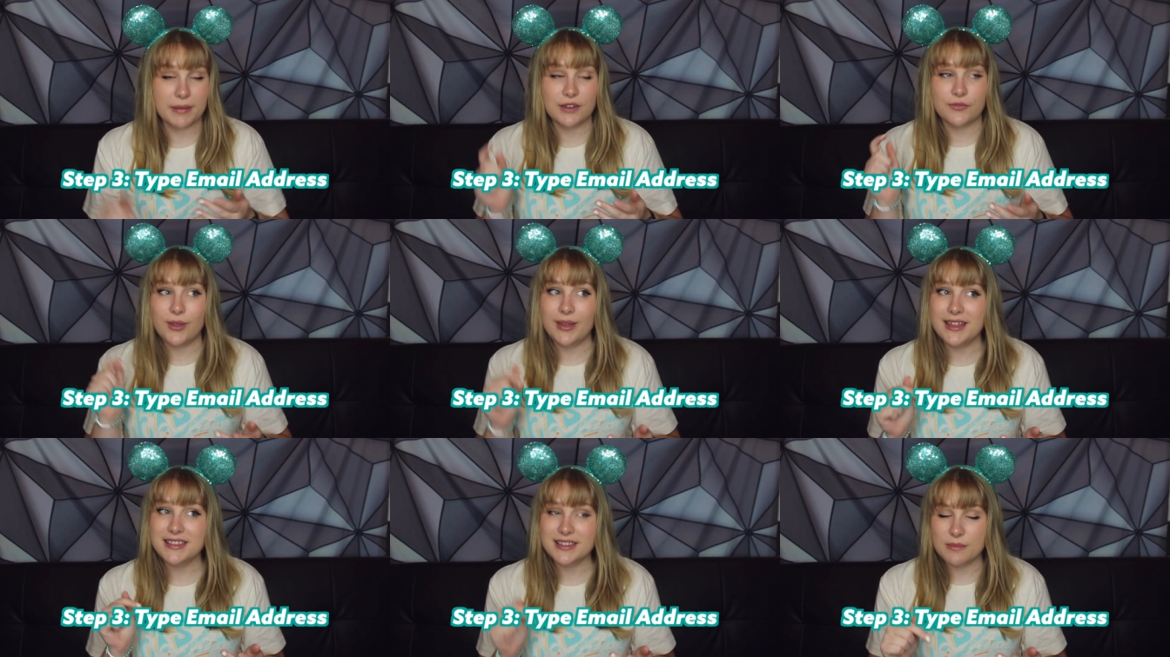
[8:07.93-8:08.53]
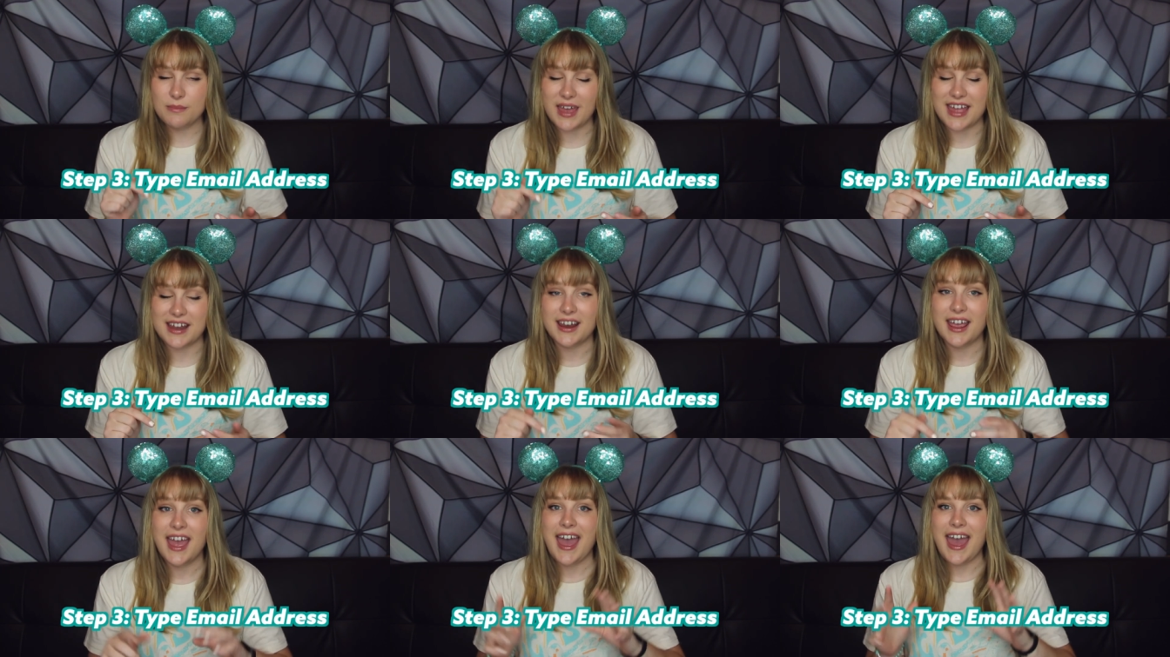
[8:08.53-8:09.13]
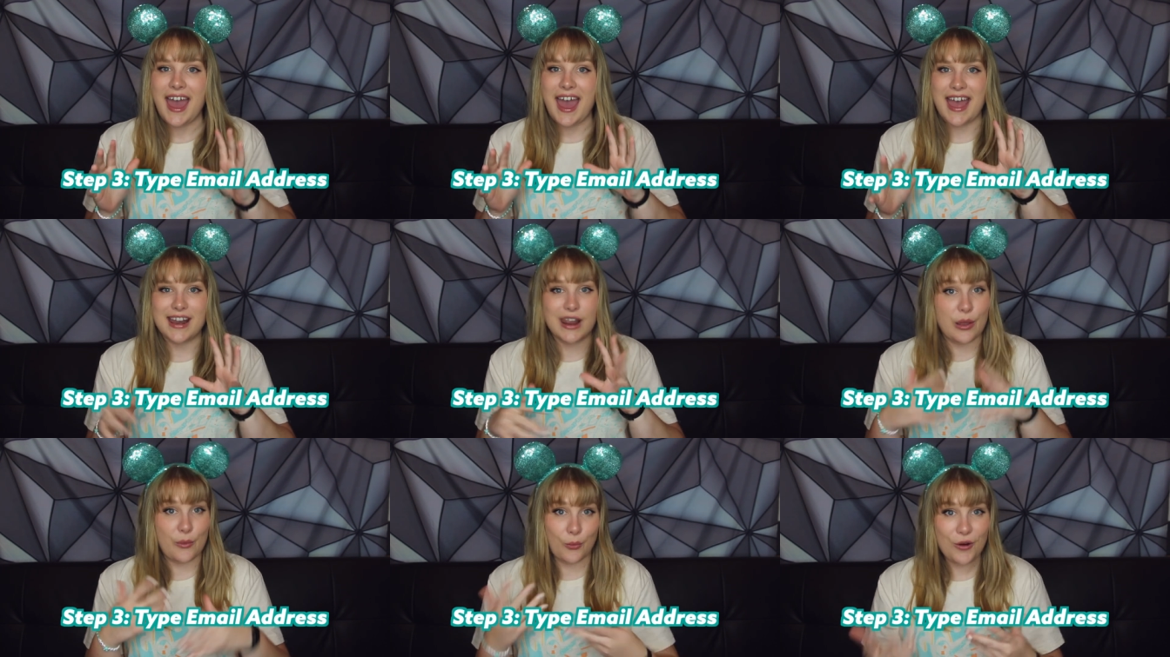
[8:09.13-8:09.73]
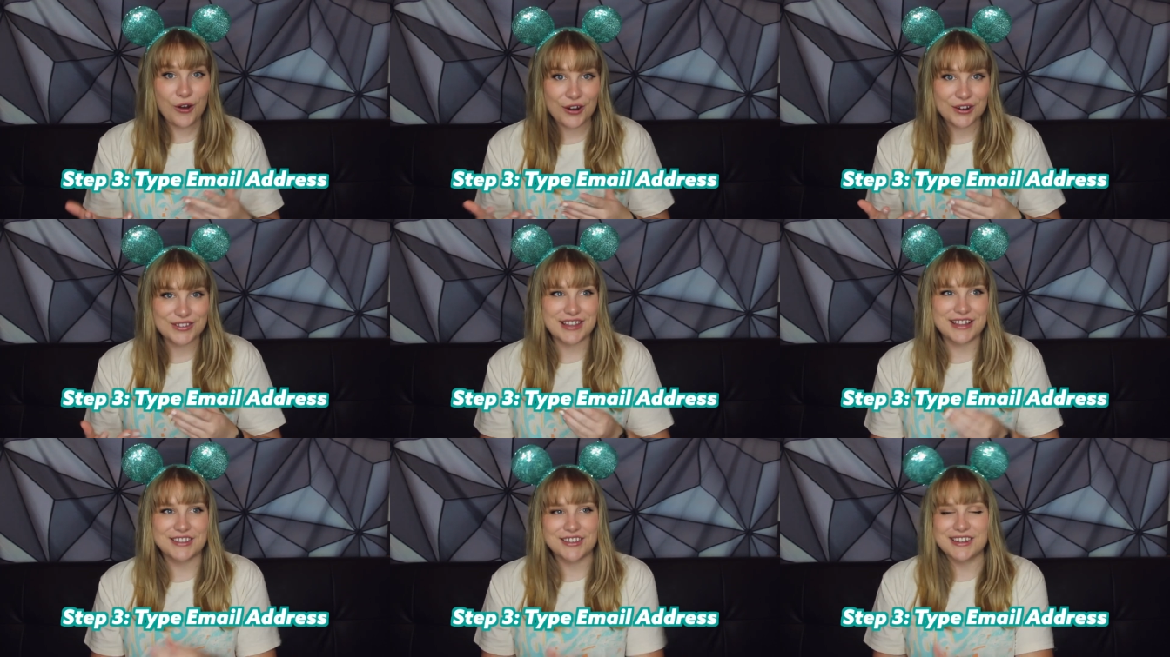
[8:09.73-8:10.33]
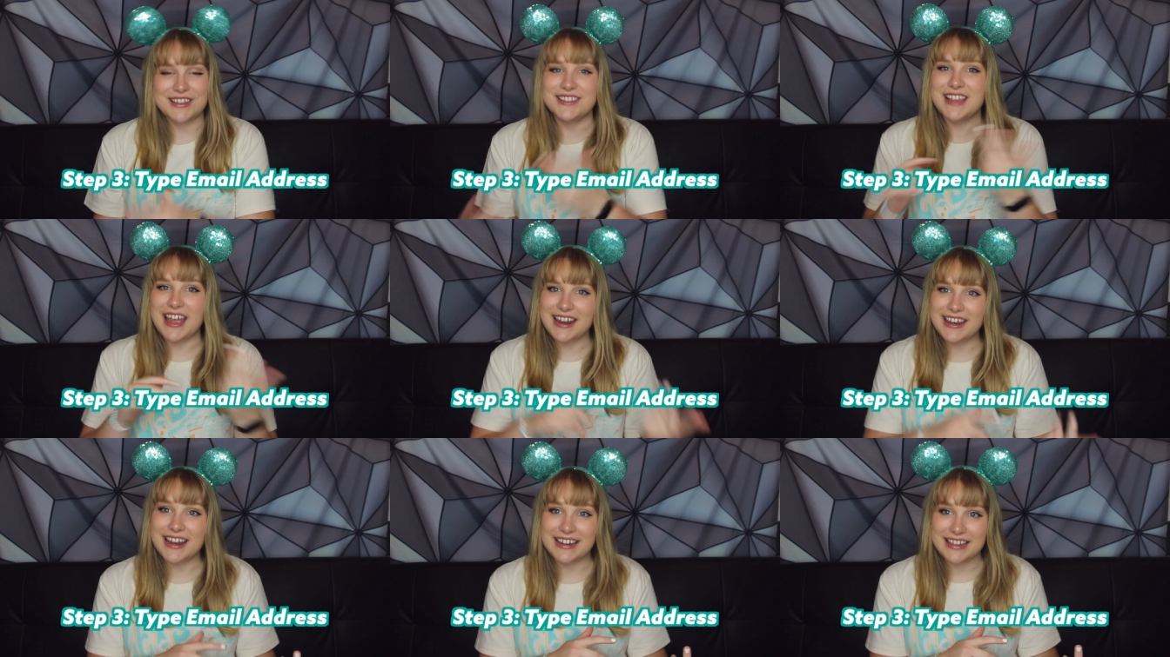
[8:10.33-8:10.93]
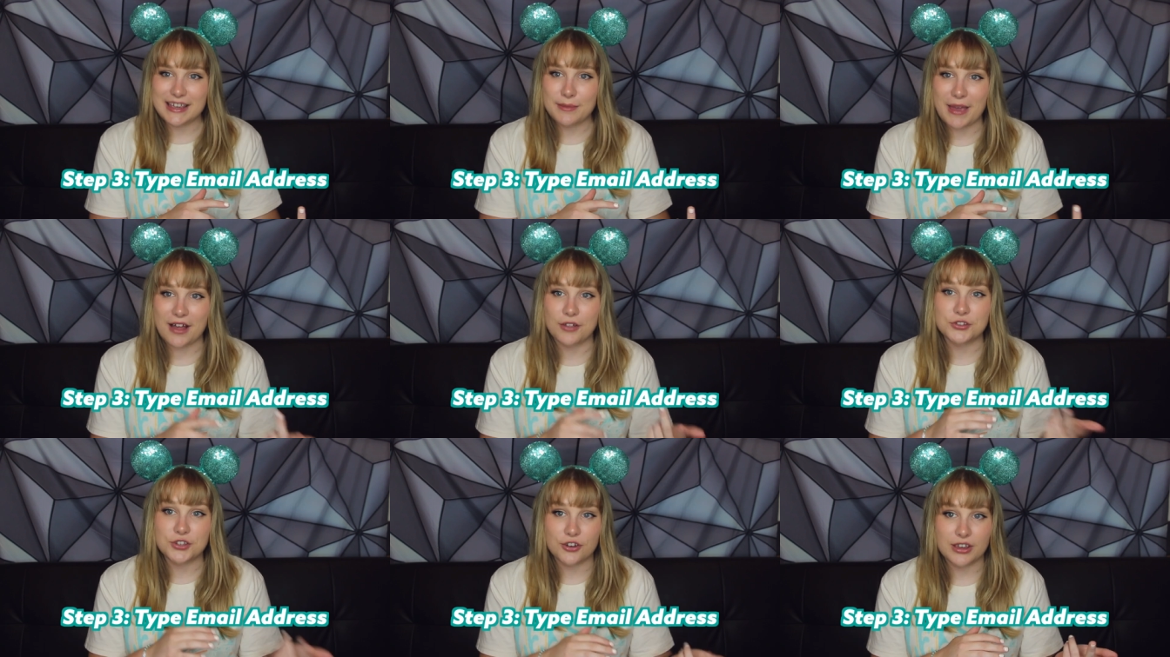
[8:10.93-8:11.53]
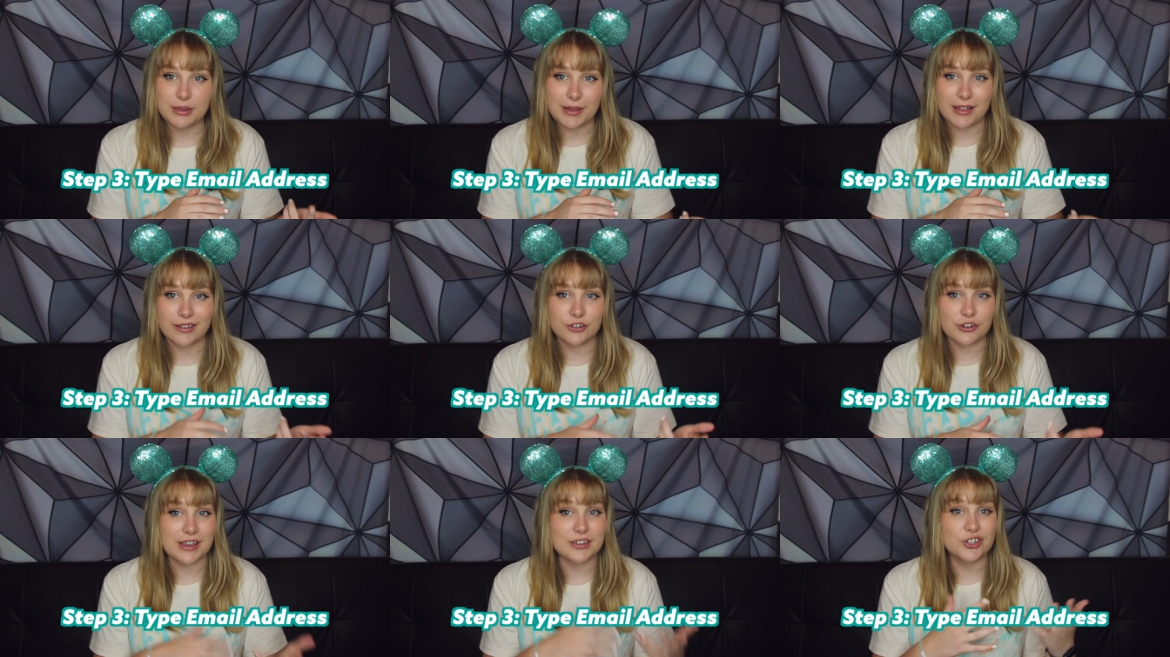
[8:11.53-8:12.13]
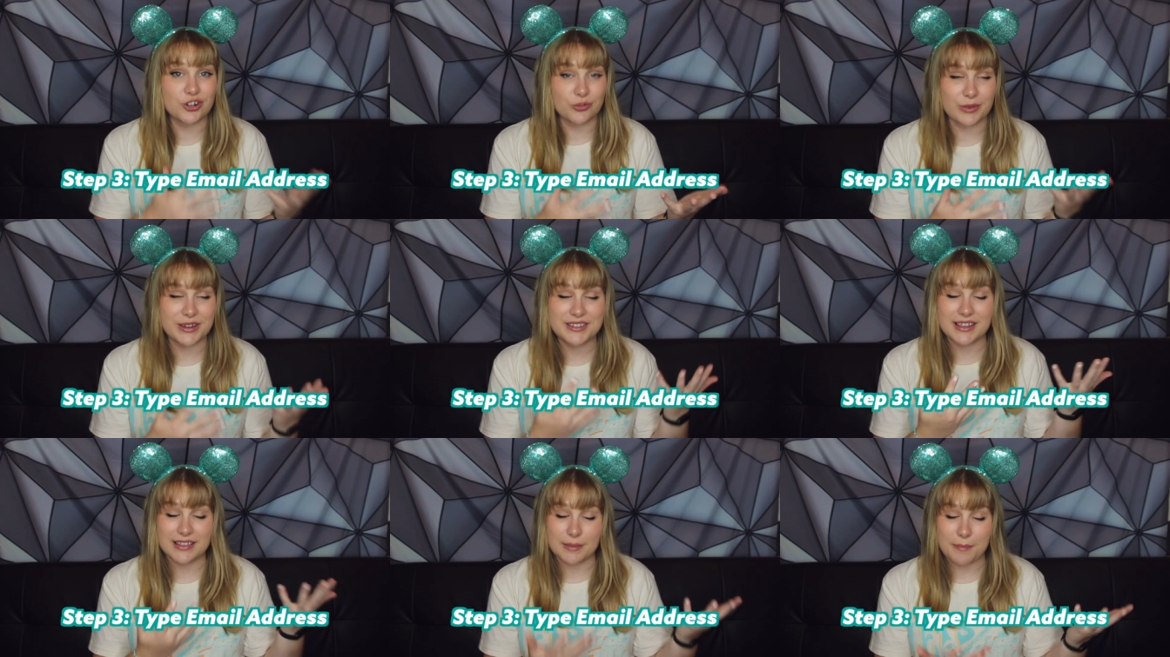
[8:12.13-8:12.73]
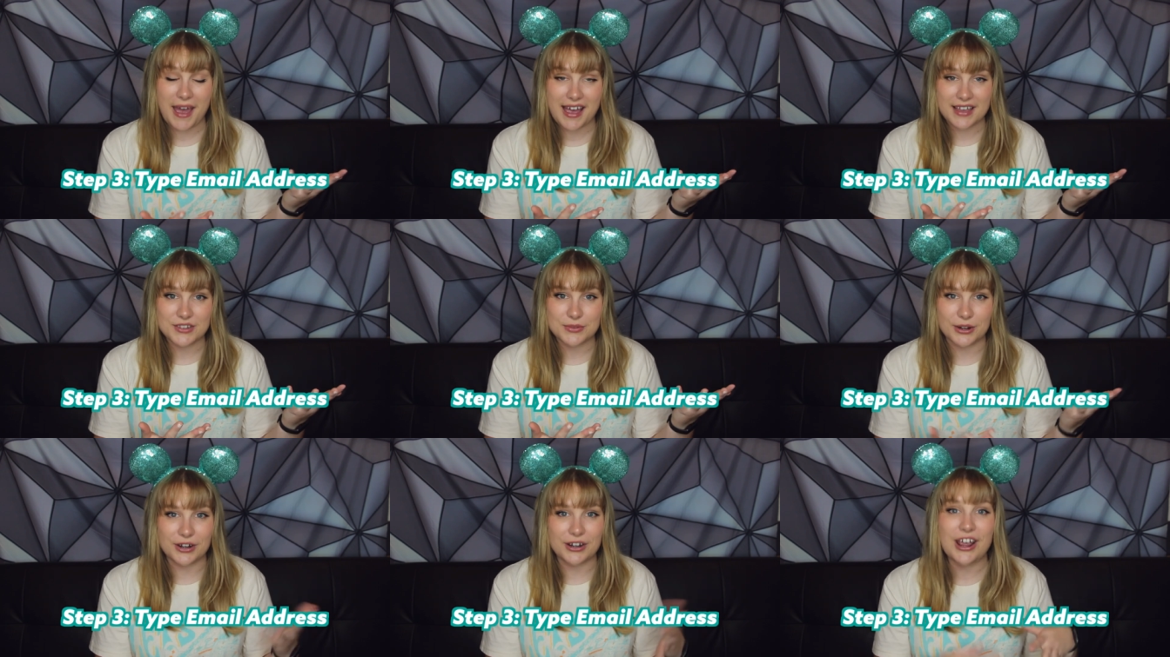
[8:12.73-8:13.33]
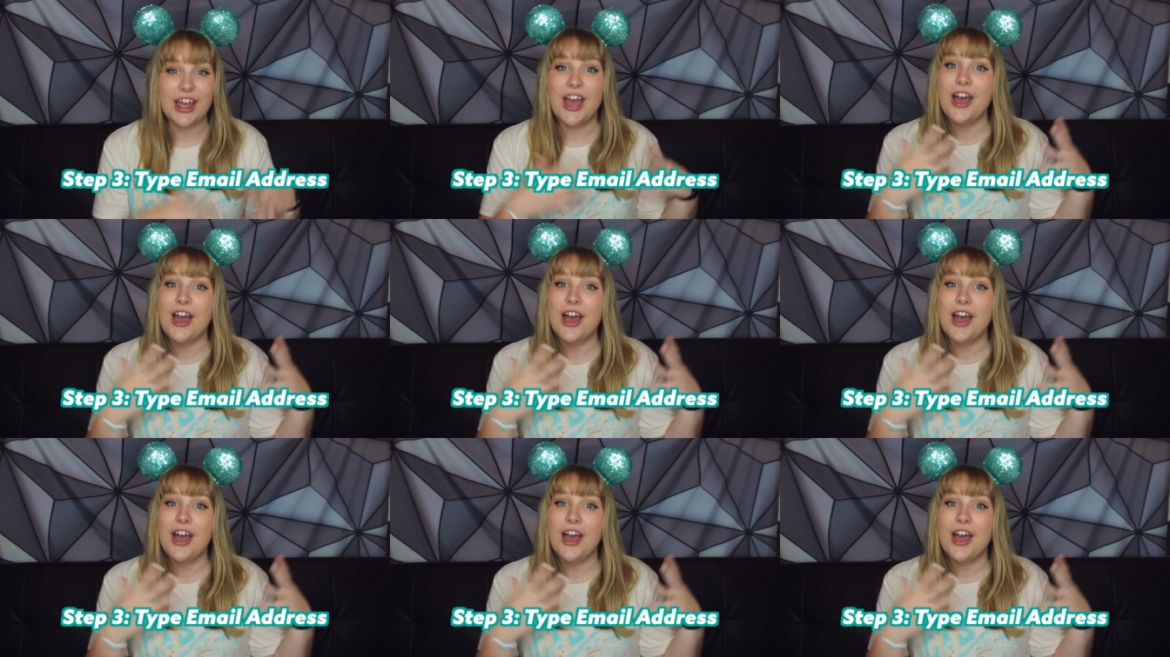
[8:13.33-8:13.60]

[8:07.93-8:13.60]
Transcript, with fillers: But if you hit submit and it works, it's gonna send an email to your email address to reset the password.